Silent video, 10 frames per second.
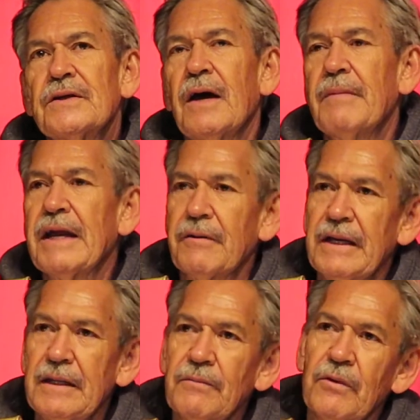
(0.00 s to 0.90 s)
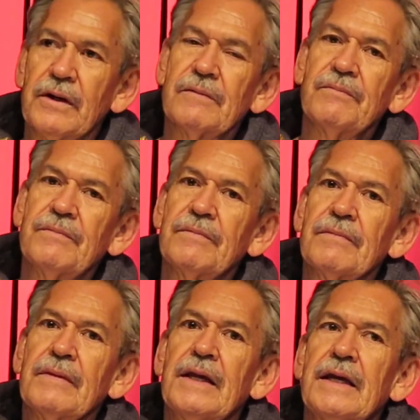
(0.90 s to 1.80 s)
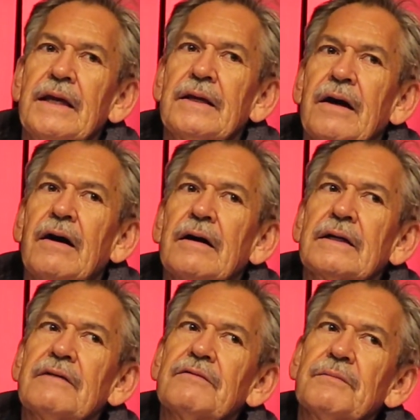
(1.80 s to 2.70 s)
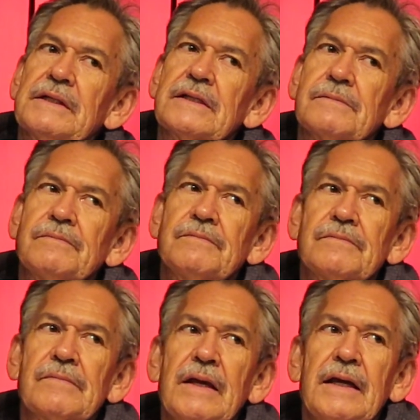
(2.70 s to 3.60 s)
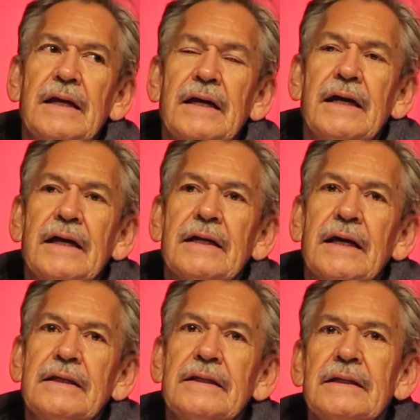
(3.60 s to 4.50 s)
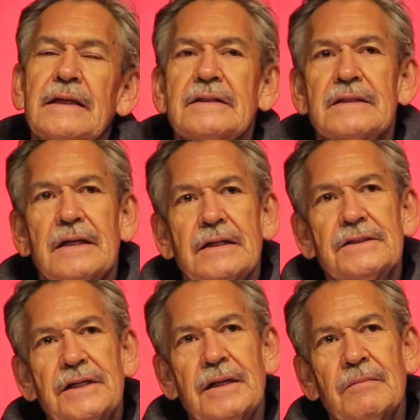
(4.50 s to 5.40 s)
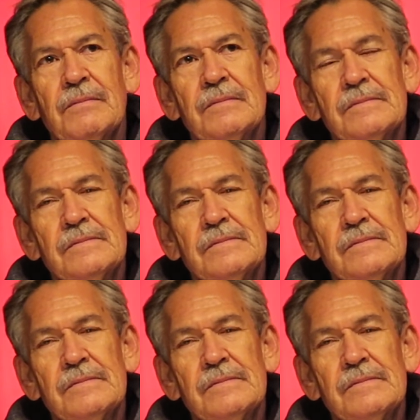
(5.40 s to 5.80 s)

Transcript: to not matter anymore in our government. And I think that's a shame.